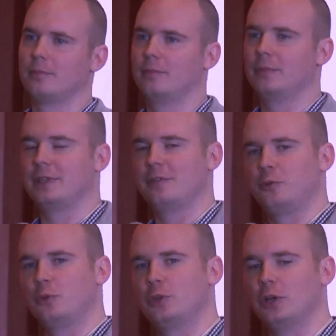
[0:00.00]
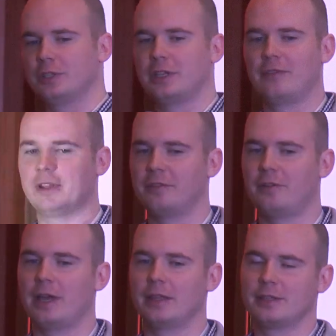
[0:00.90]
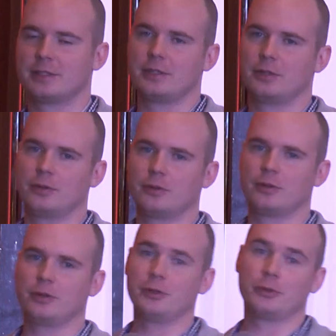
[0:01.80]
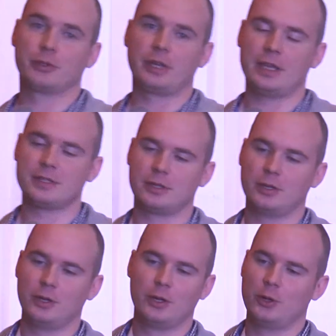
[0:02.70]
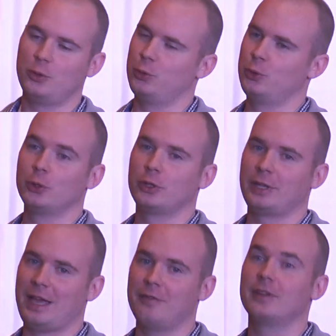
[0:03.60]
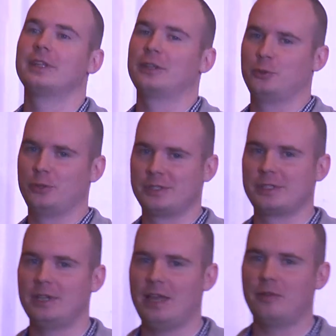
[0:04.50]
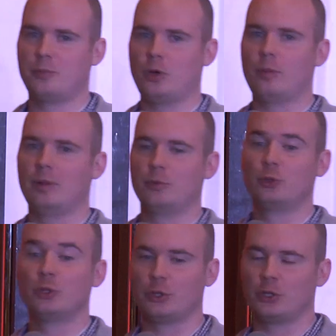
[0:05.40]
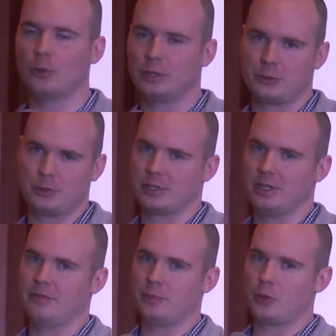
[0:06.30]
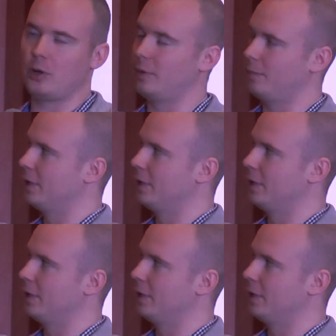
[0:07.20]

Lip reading: But if you don't have any findings in your test, you do not have that you still have a problem. You do not know that you still have a problem.